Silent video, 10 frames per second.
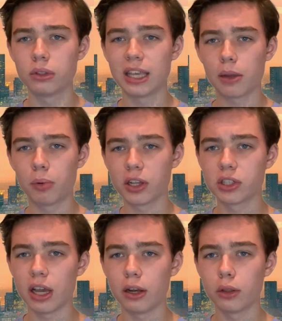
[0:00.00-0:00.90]
Dak
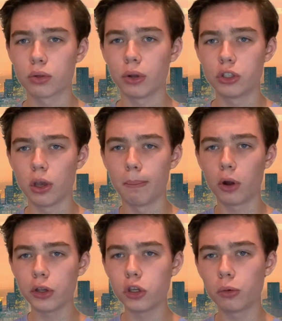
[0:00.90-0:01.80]
Prescott throwing to
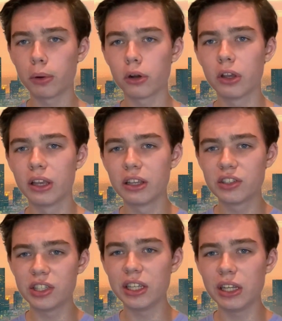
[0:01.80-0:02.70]
Amari Cooper,
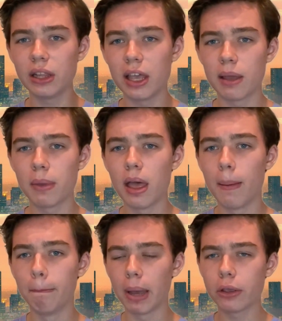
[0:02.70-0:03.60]
CeeDee Lamb,
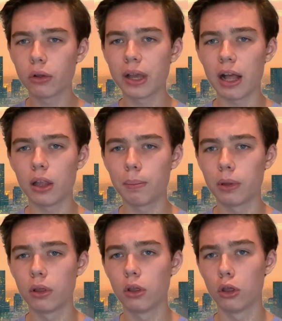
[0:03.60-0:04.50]
Michael Gallup,
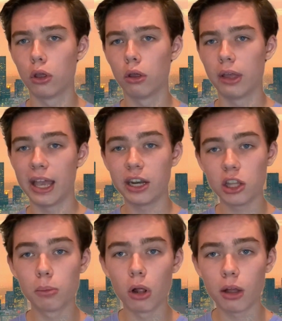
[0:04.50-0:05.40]
handing
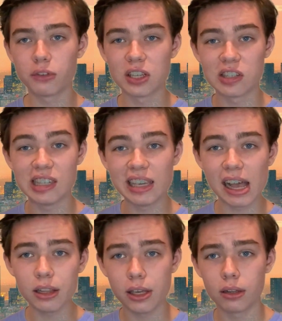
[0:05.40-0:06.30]
the ball off to Zeke
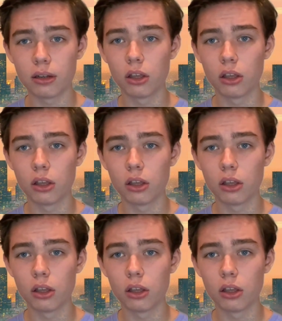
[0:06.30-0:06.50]
Elliott